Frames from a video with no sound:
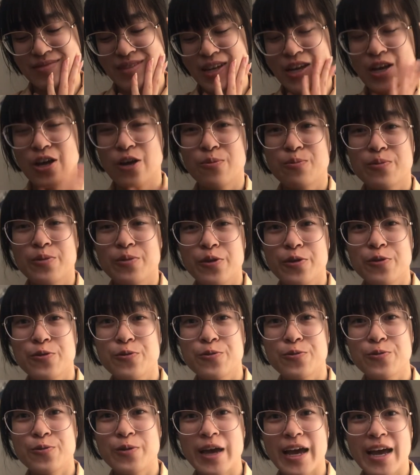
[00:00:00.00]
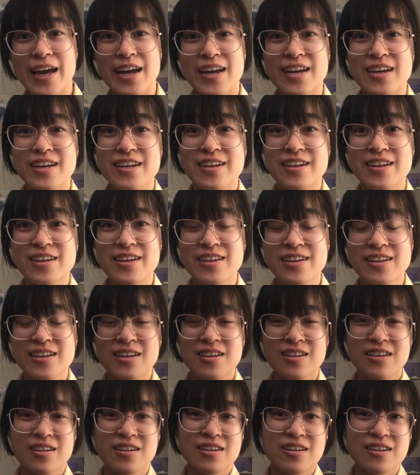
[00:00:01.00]
hope you had
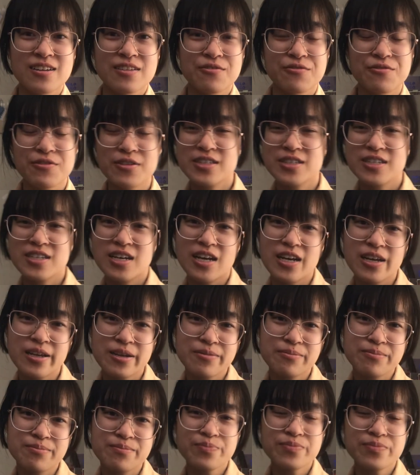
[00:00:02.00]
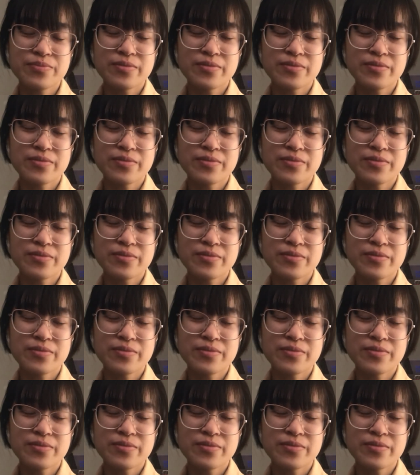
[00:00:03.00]
a fun time